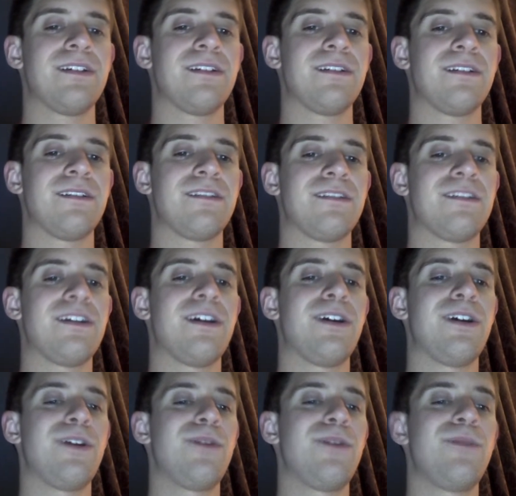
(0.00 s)

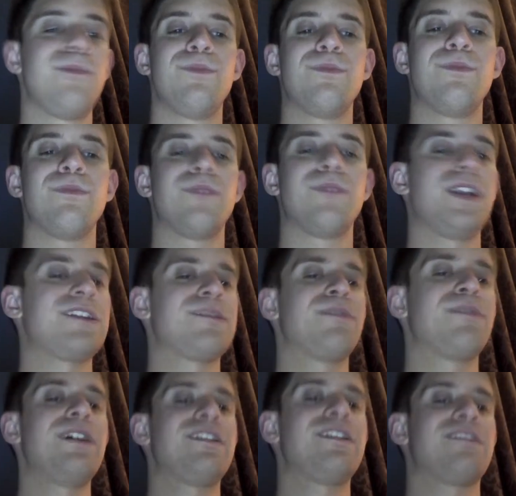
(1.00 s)
So, Lex
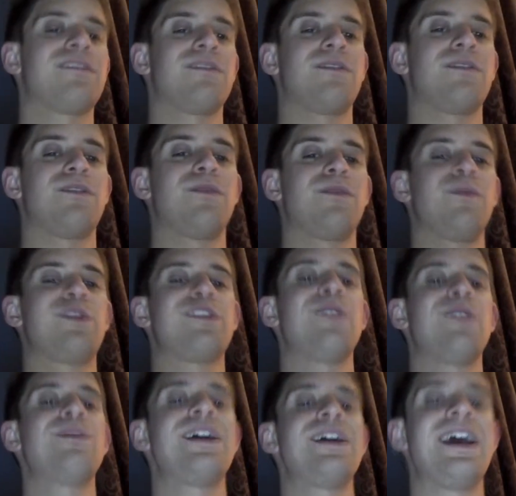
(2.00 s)
Bliss was
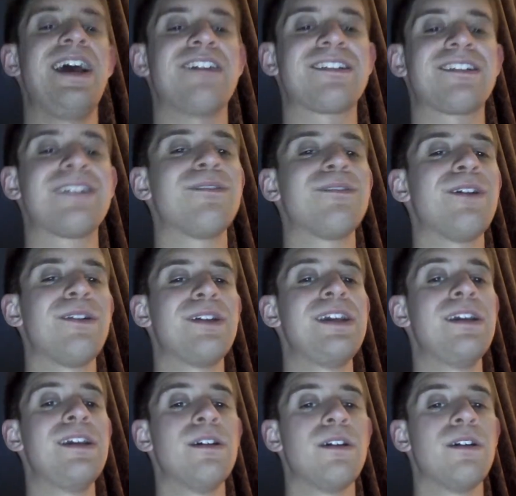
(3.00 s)
shown asking
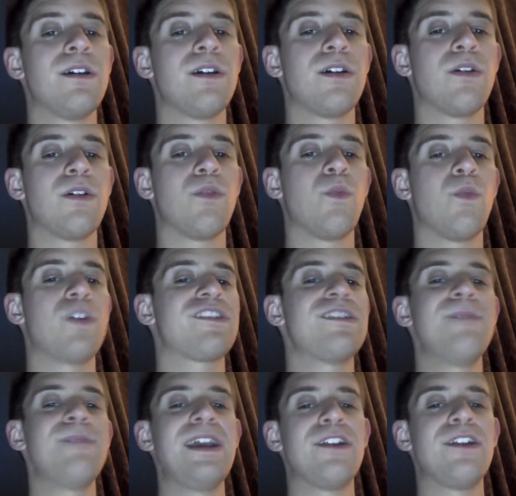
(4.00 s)
Lily what
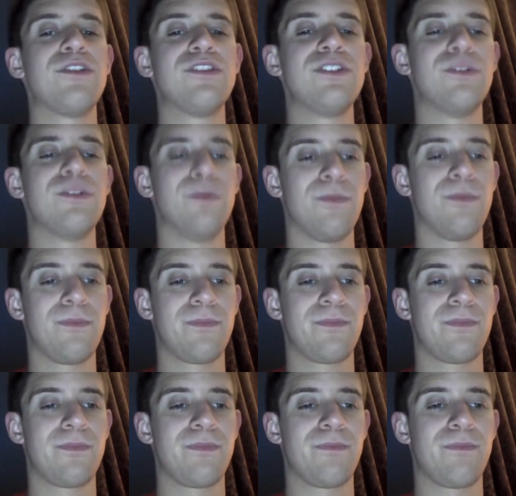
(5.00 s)
she made her do
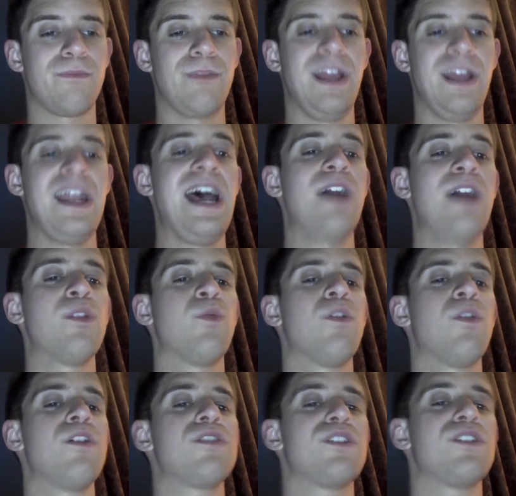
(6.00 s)
and how the
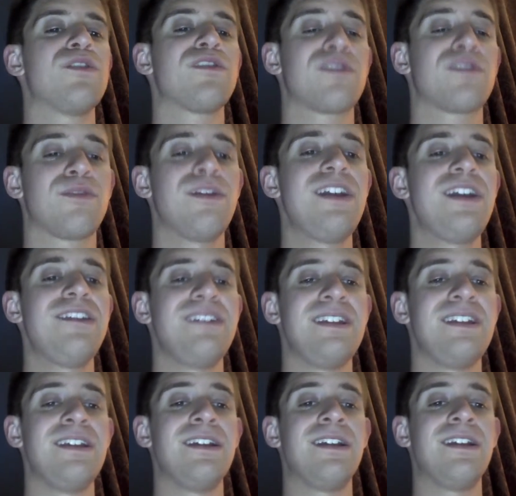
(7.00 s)
world goes
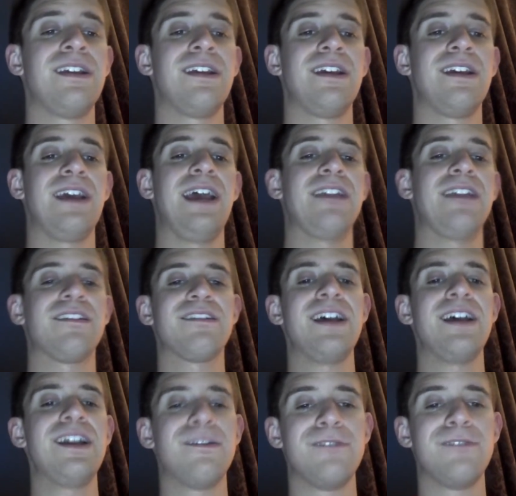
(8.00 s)
crazy at the
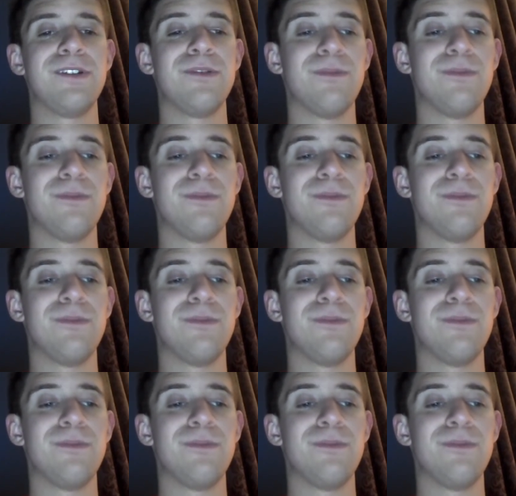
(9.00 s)
sight of you.